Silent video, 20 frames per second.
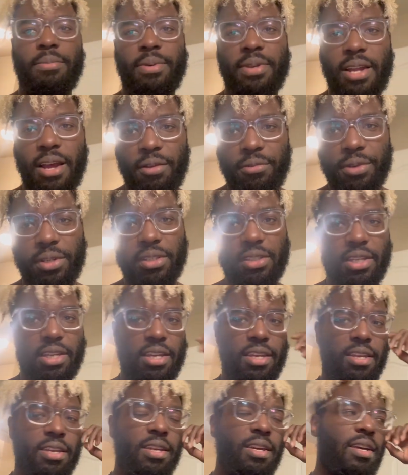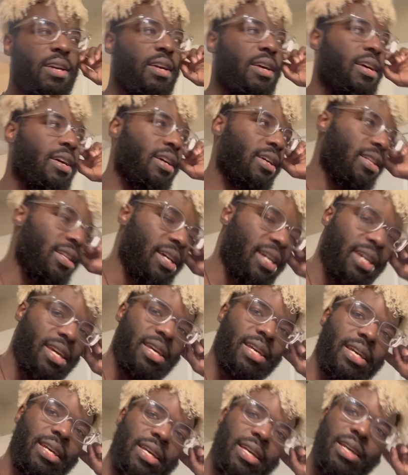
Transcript: But not really. Like.